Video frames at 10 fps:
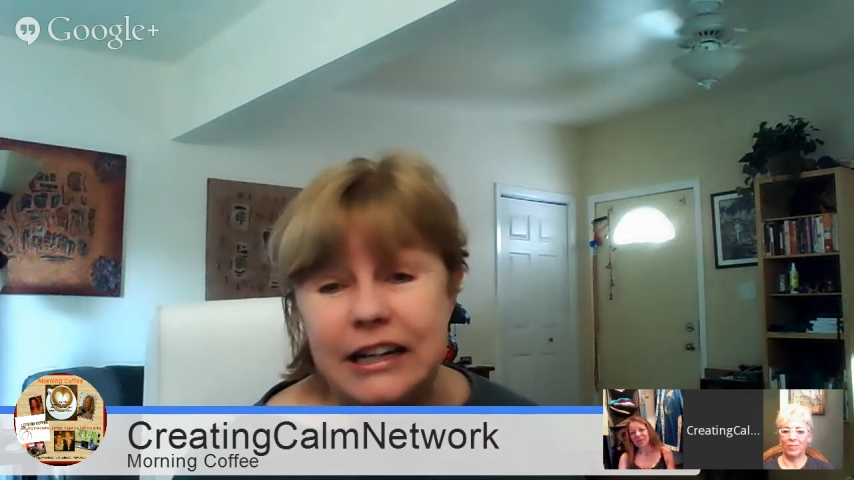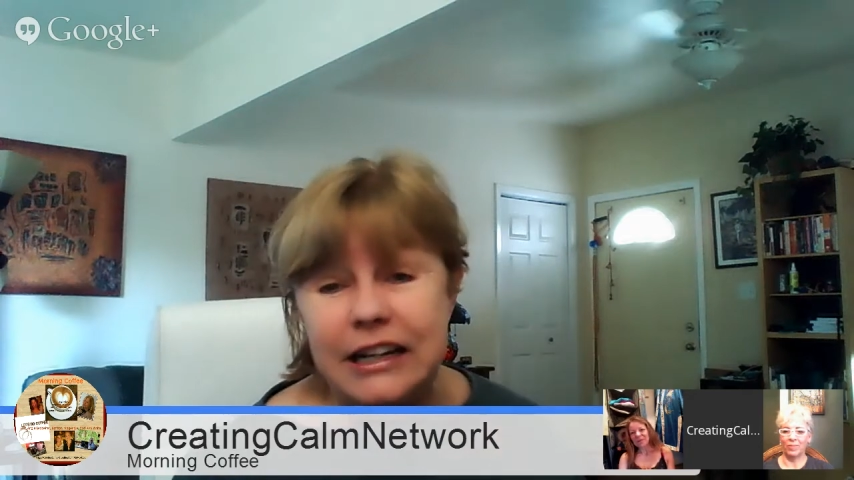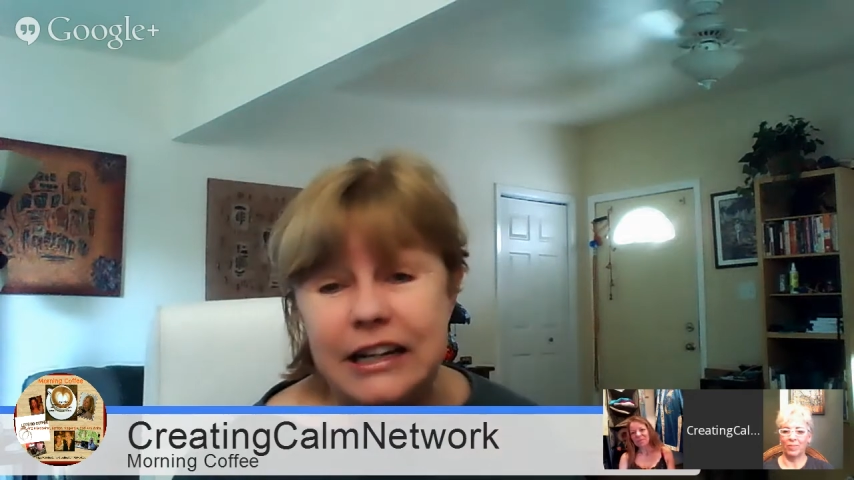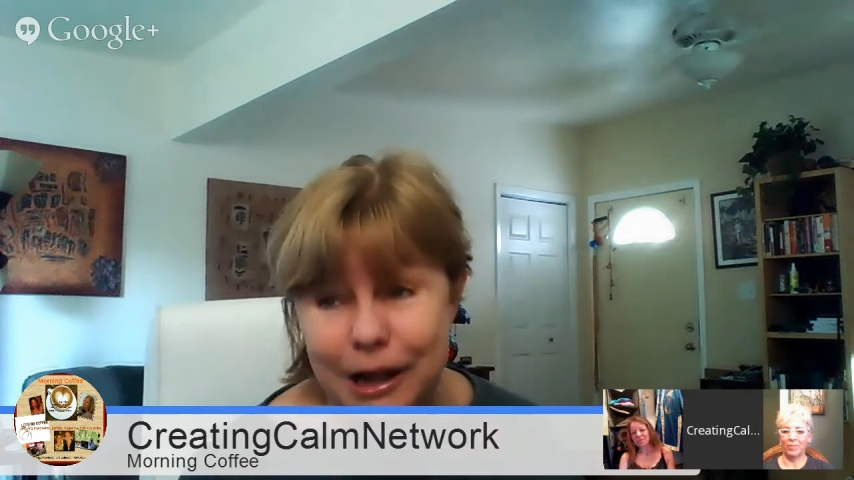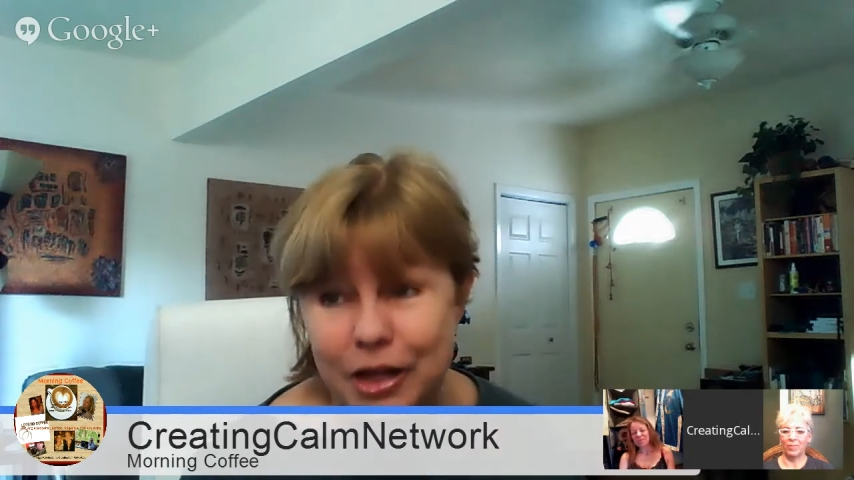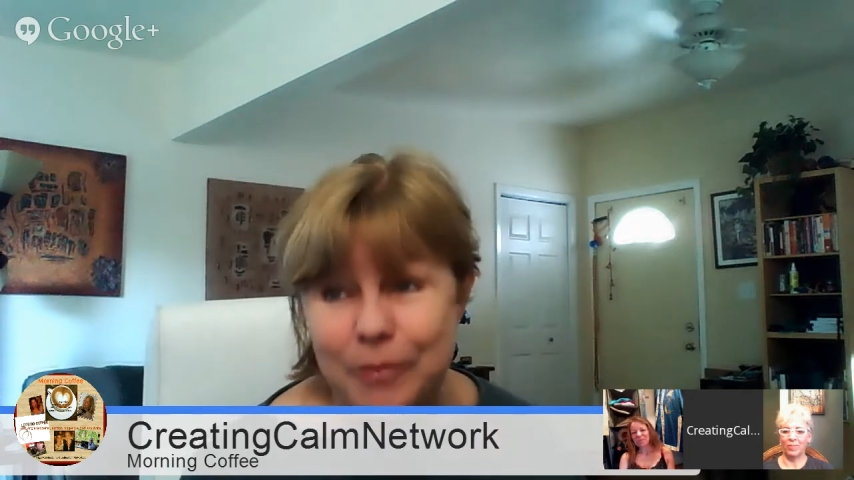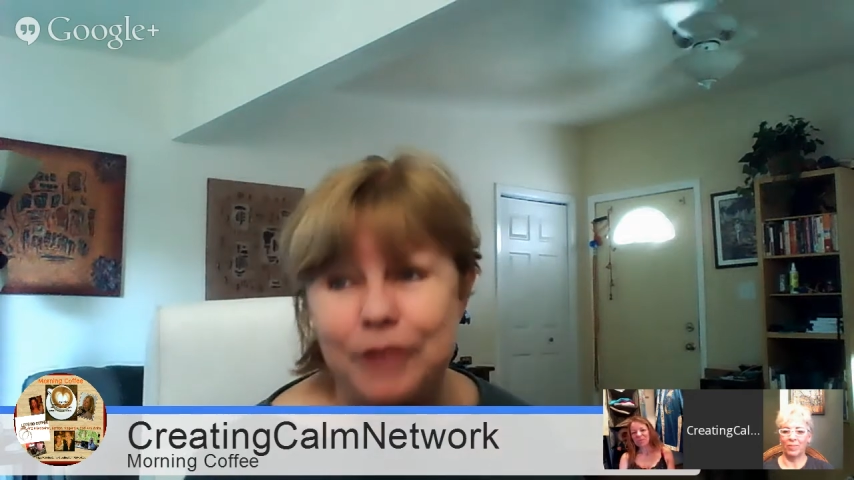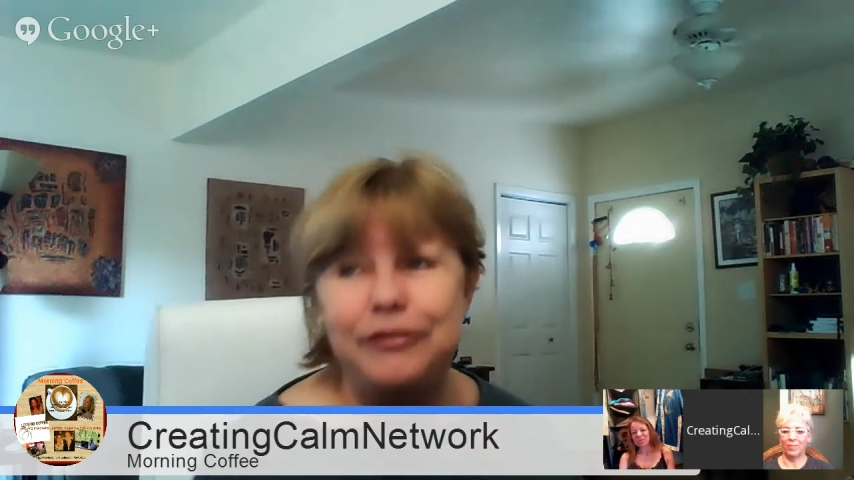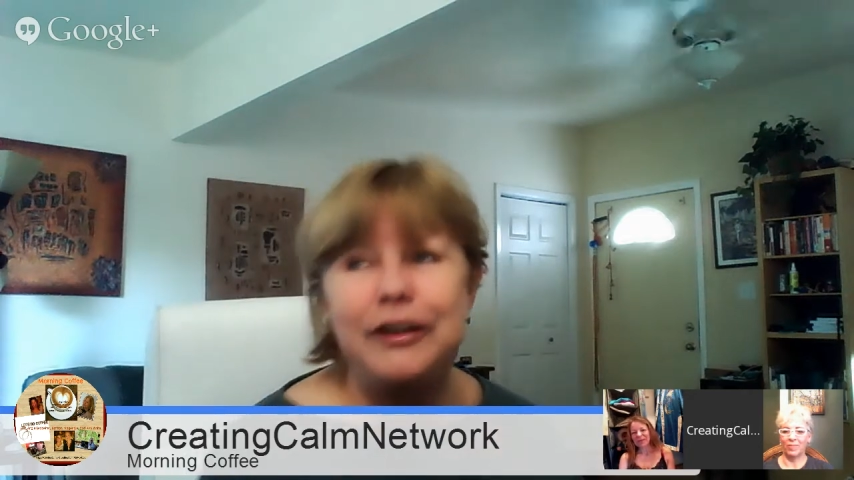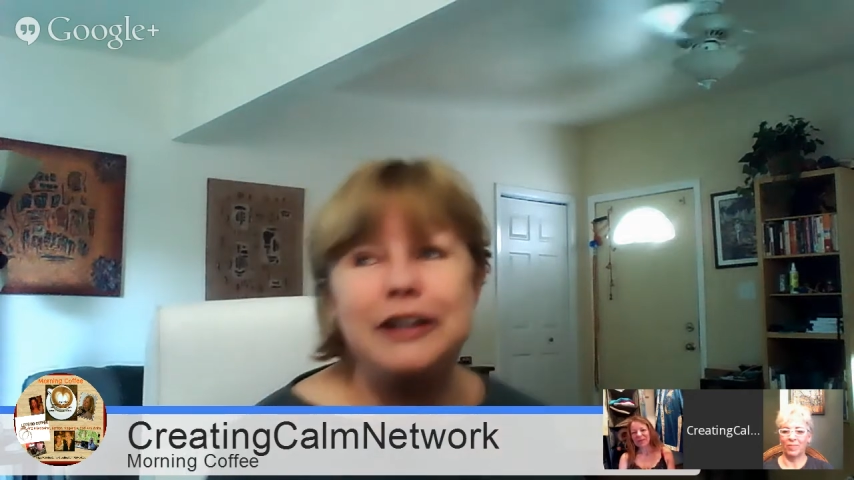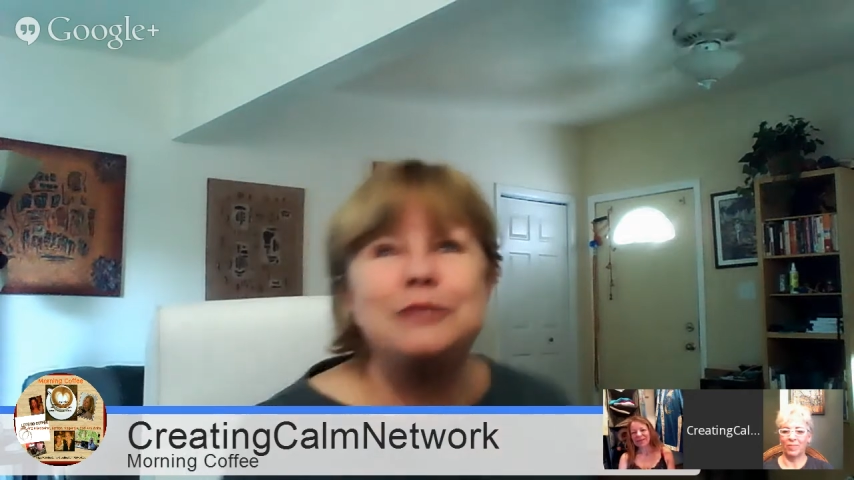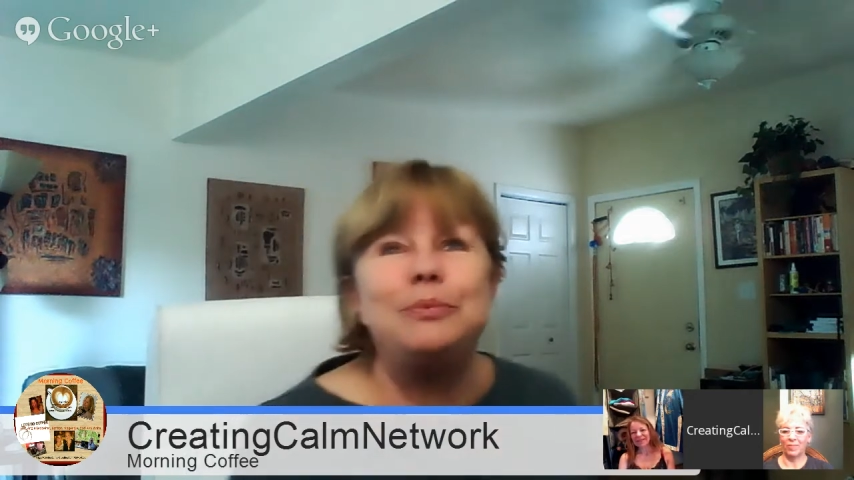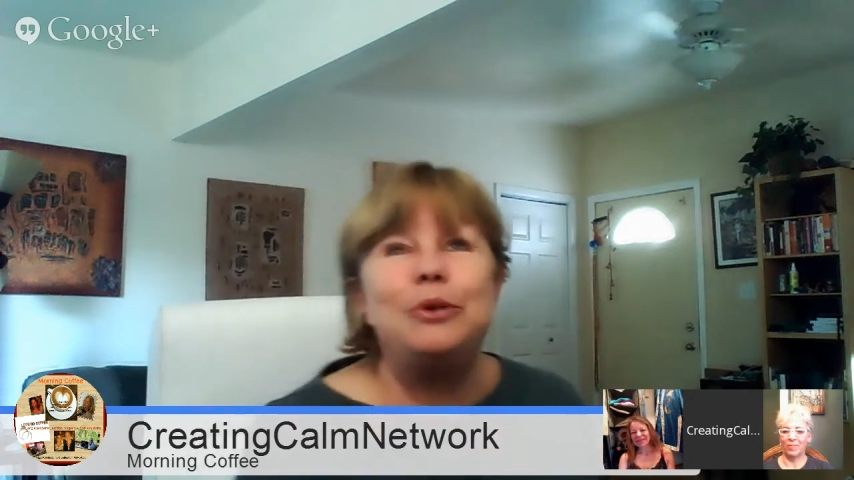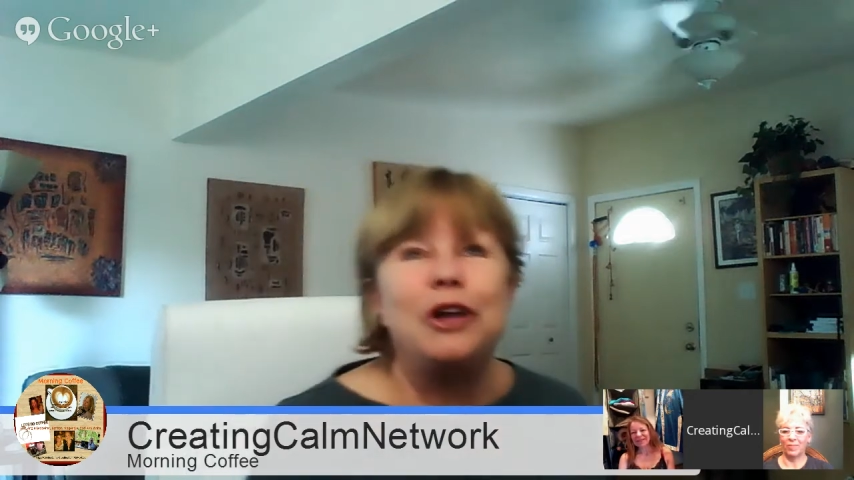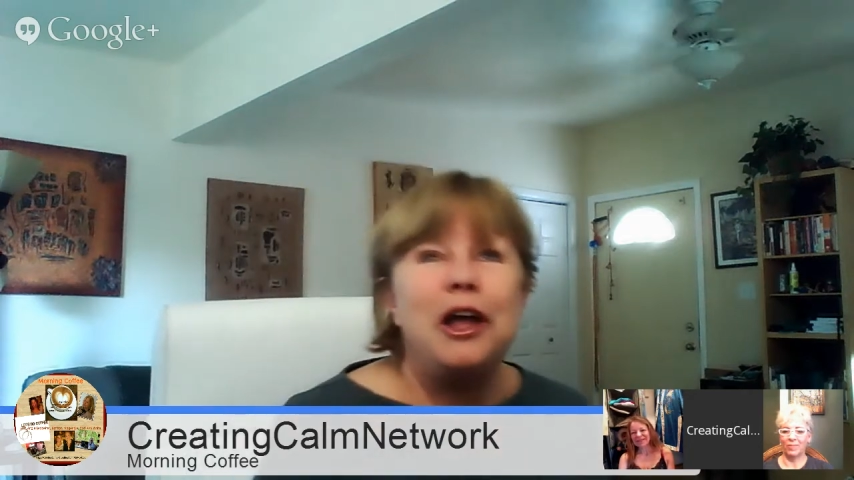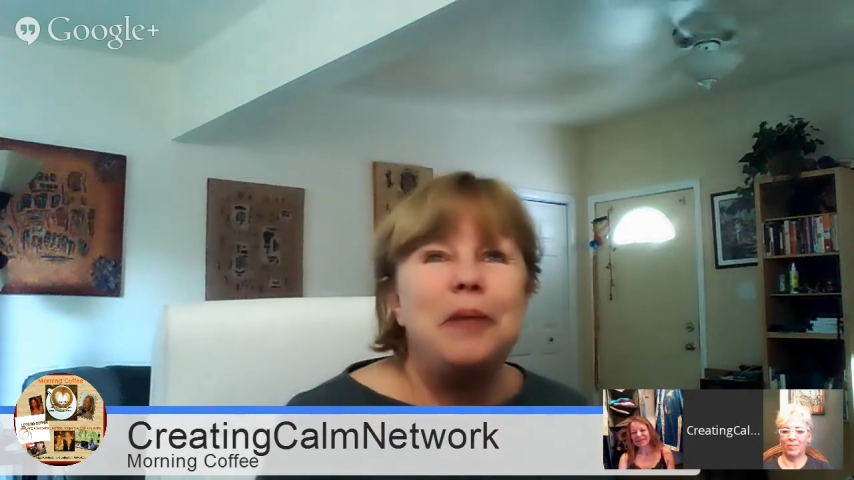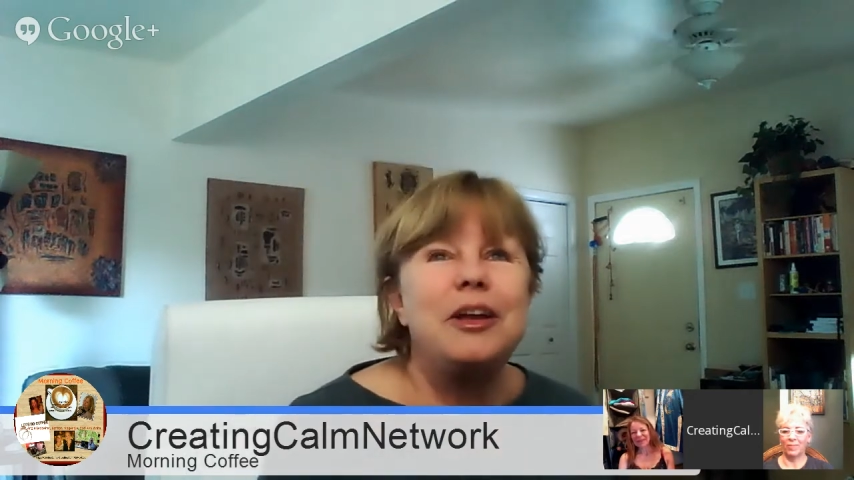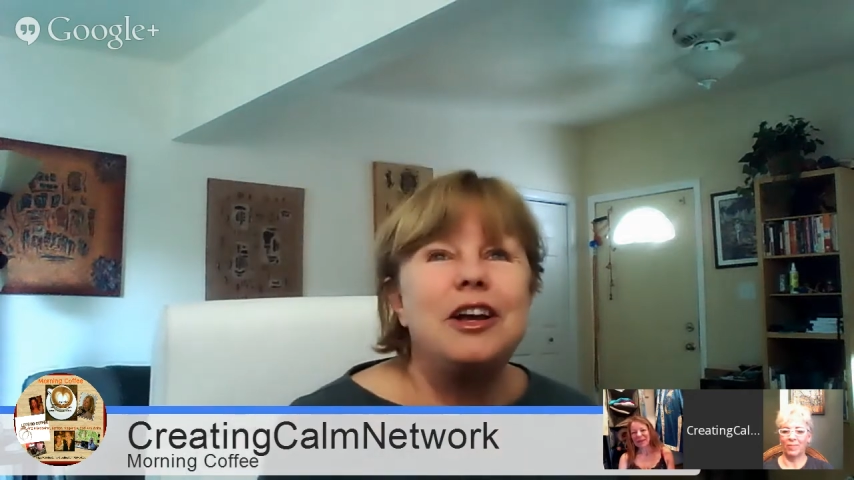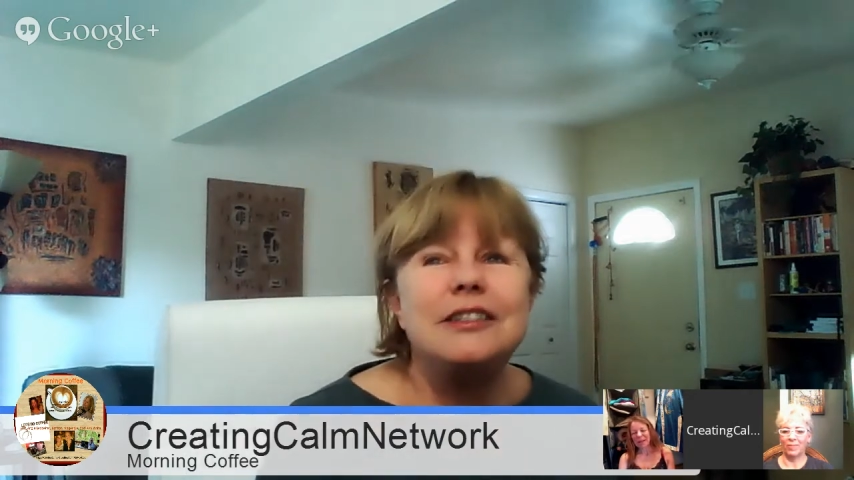I discovered them on Facebook